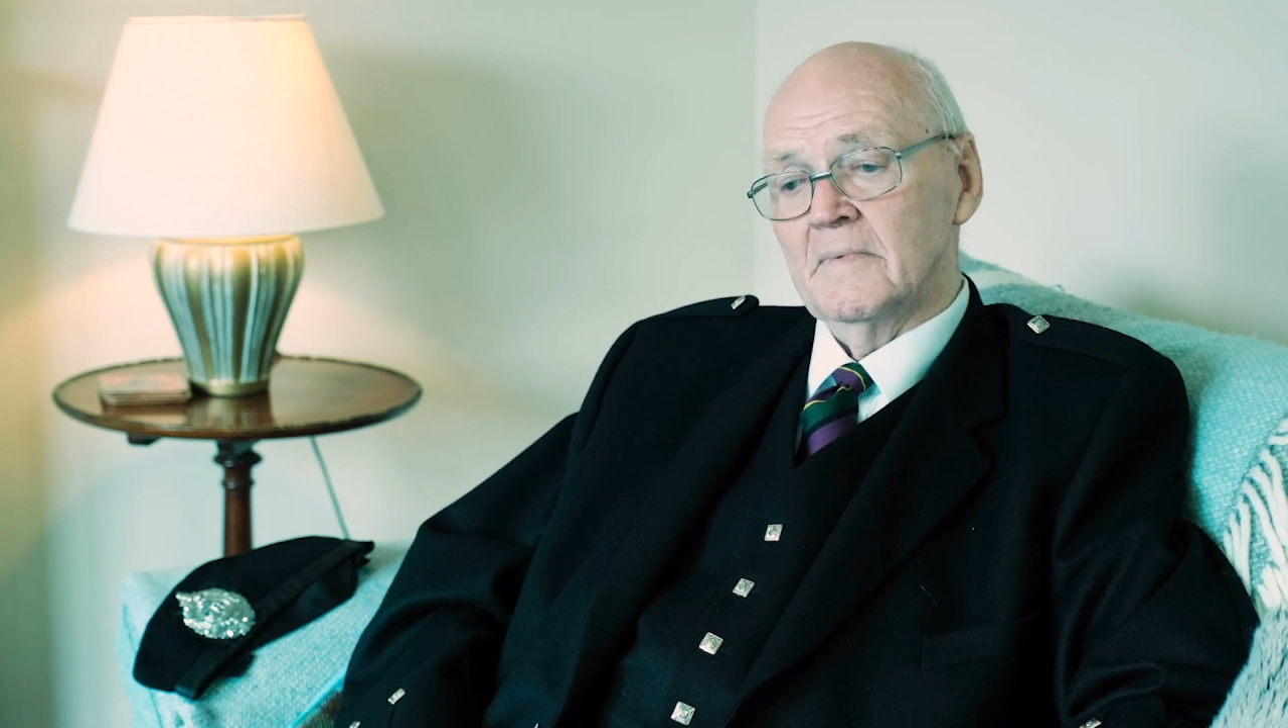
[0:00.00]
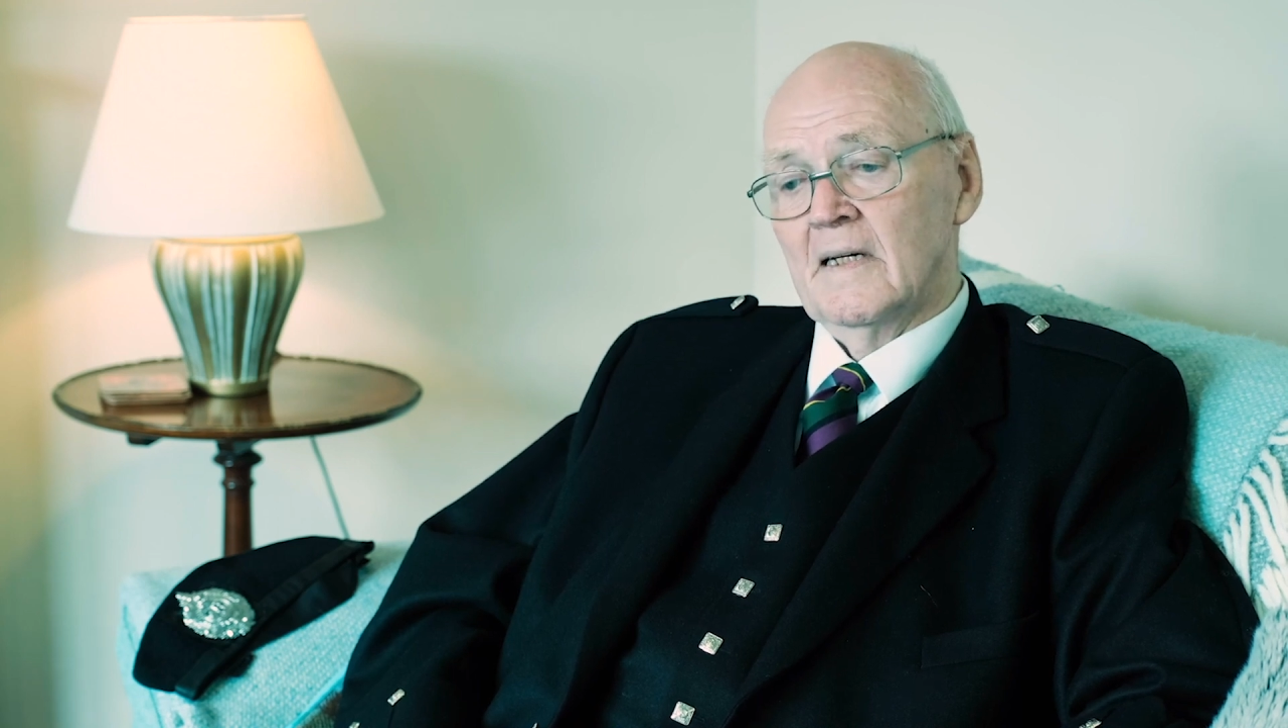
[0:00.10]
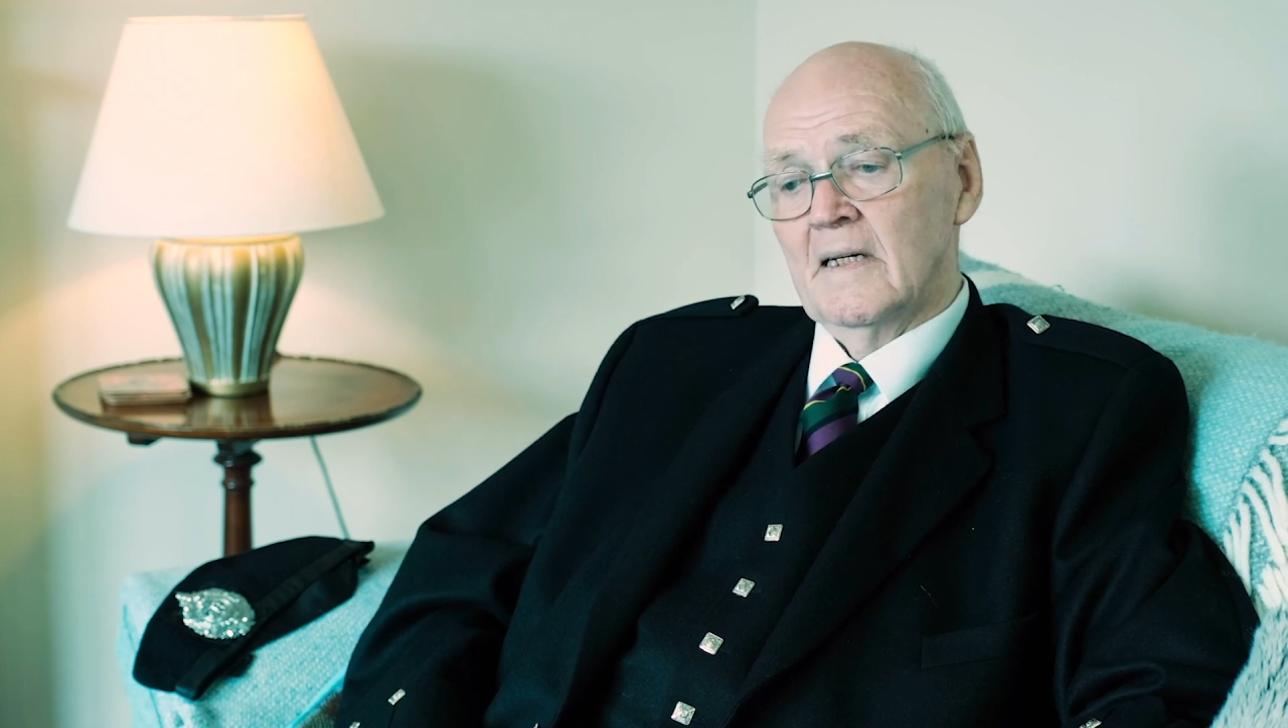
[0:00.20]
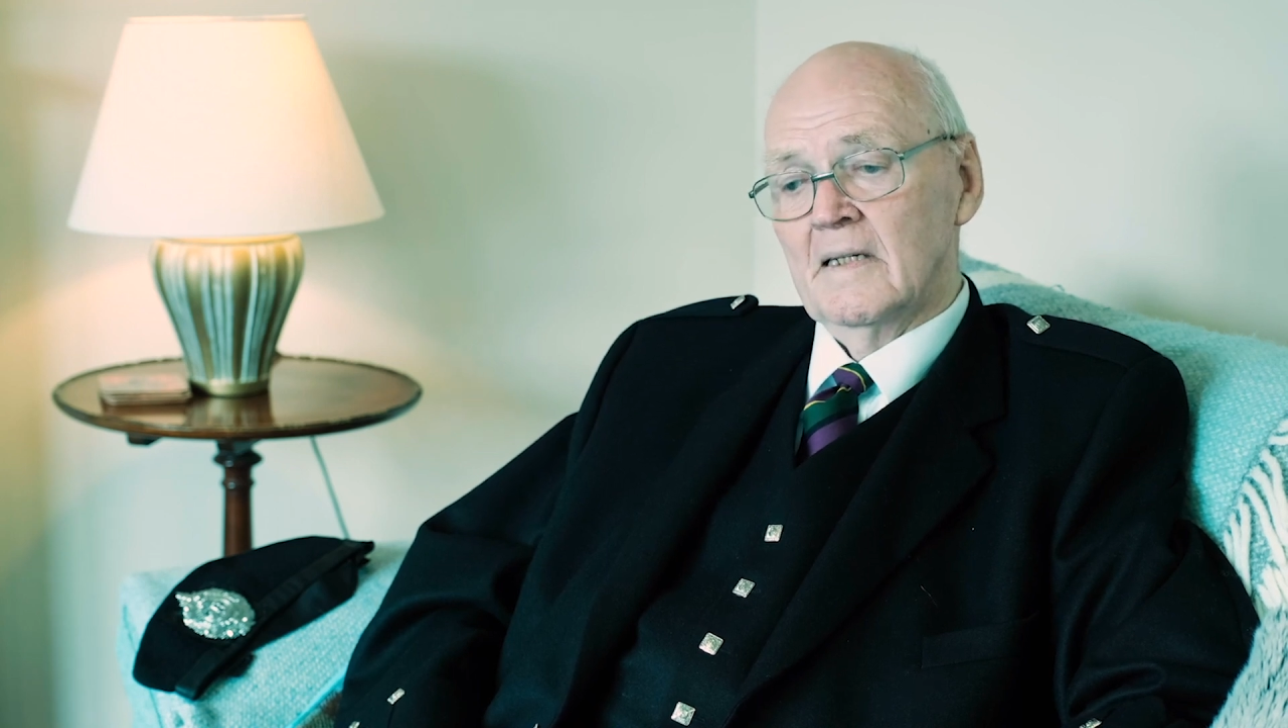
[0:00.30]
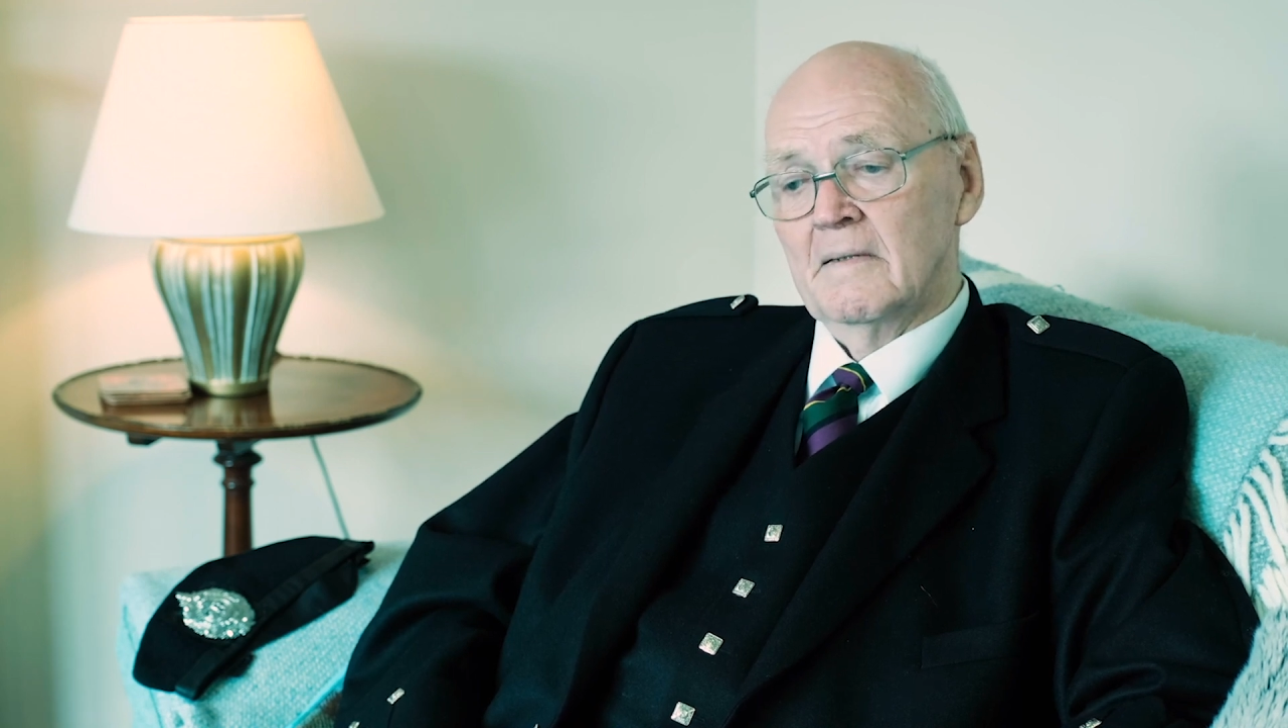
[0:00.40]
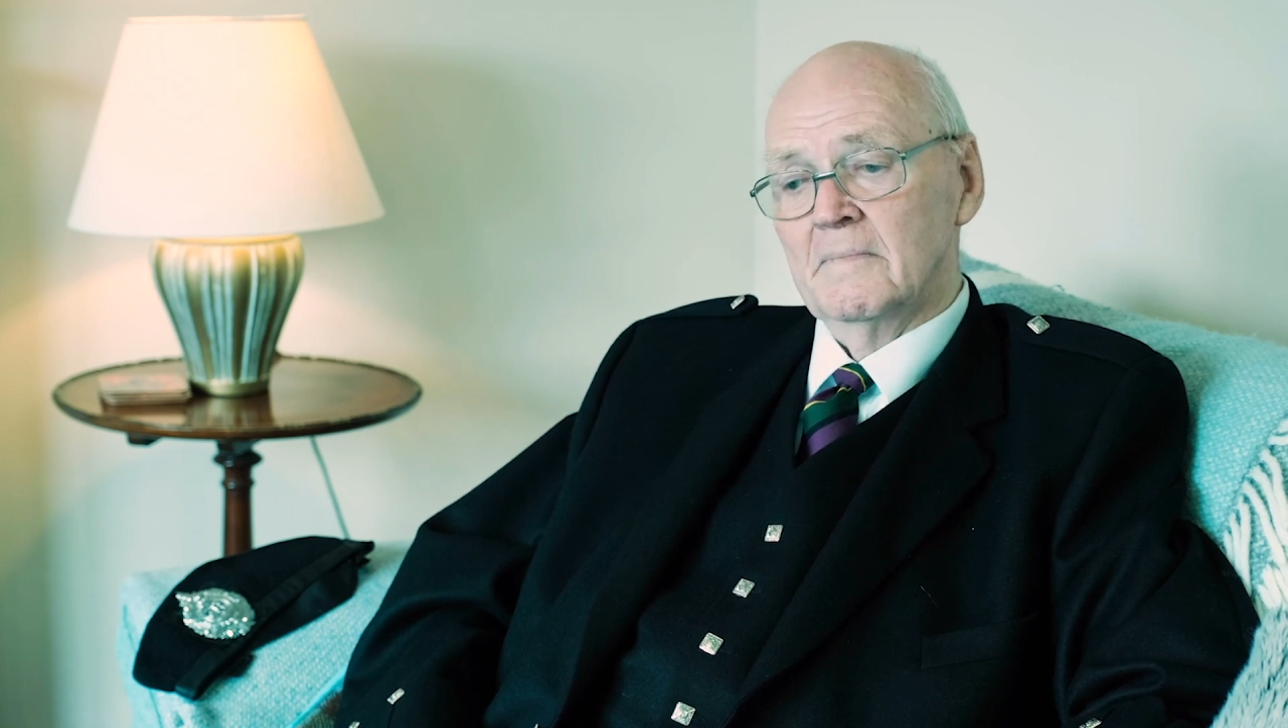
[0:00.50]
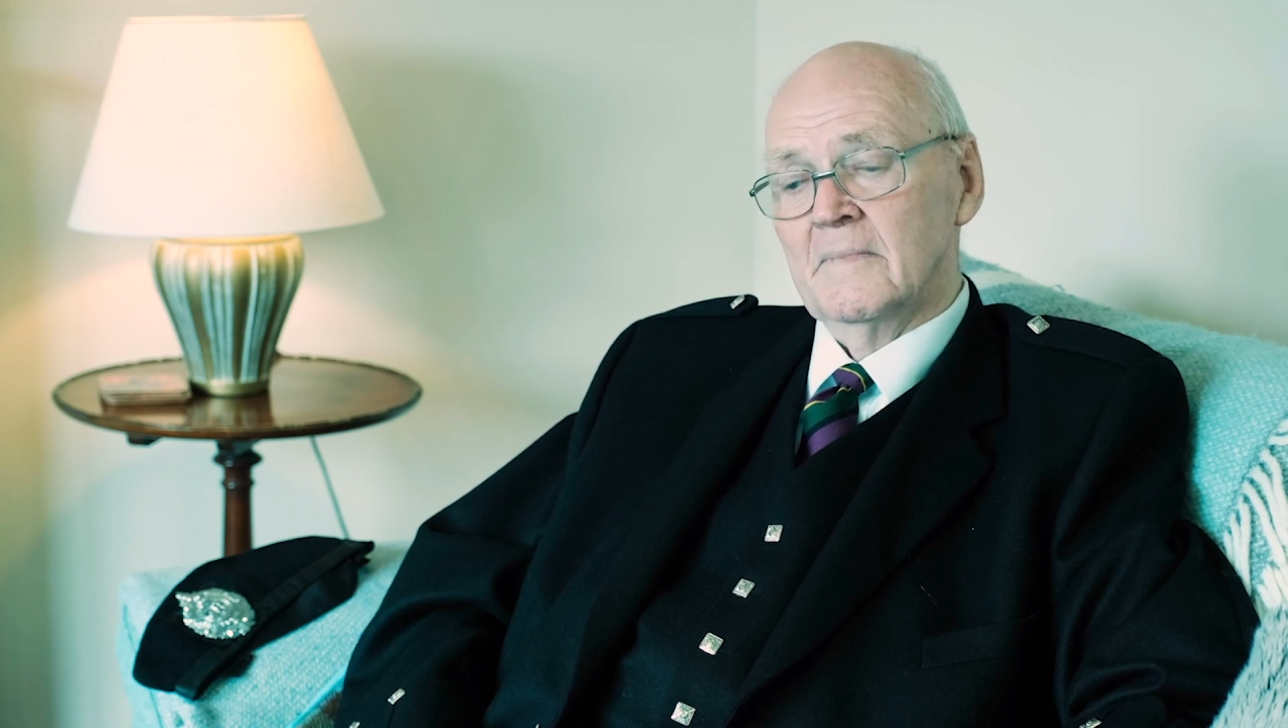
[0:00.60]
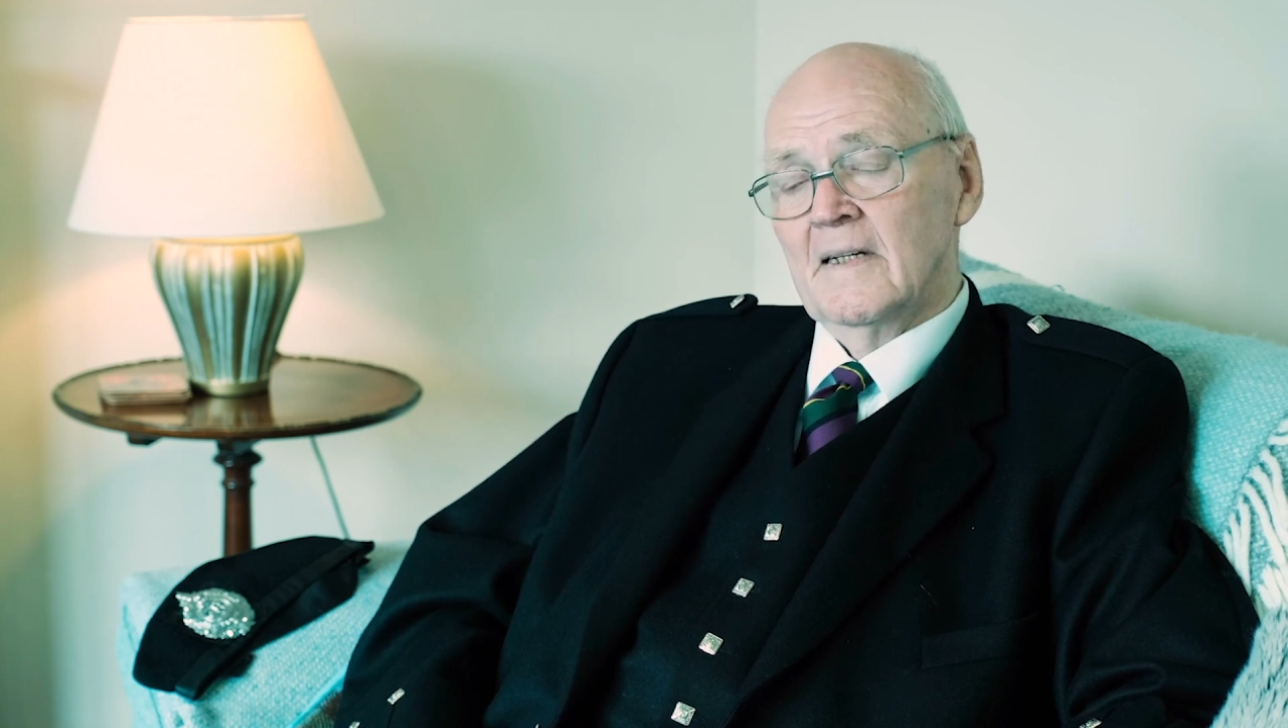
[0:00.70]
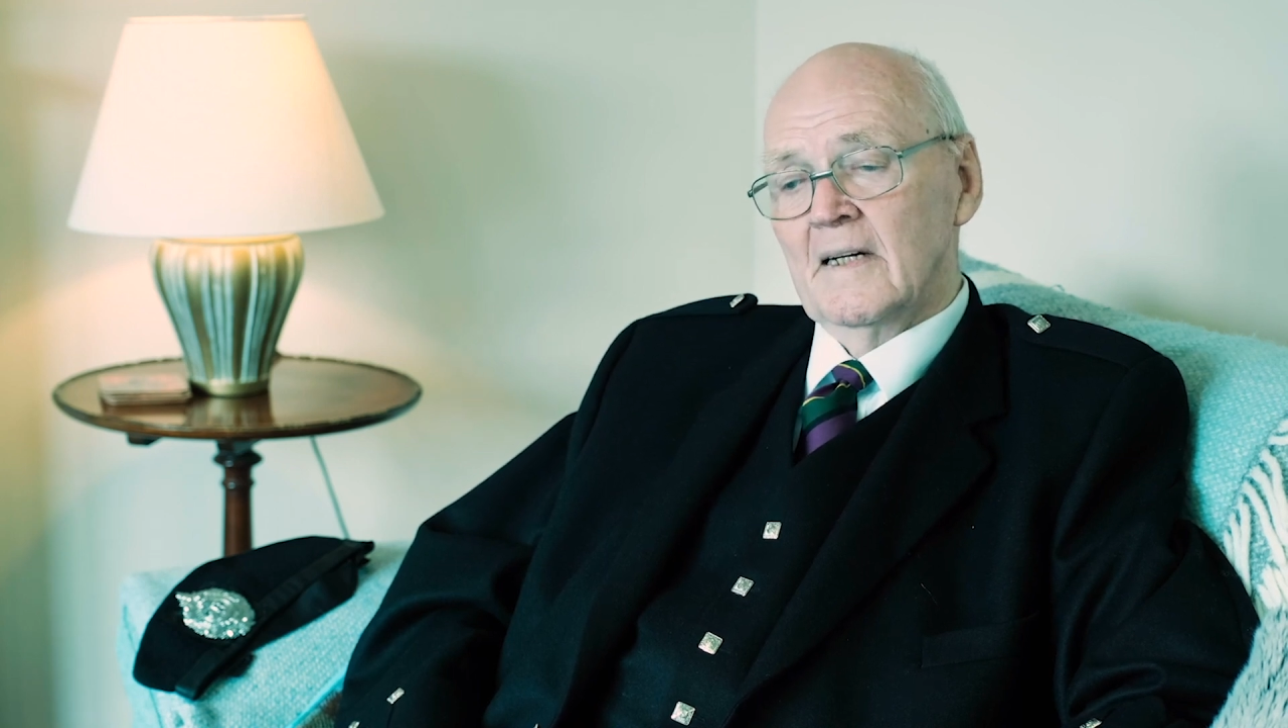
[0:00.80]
and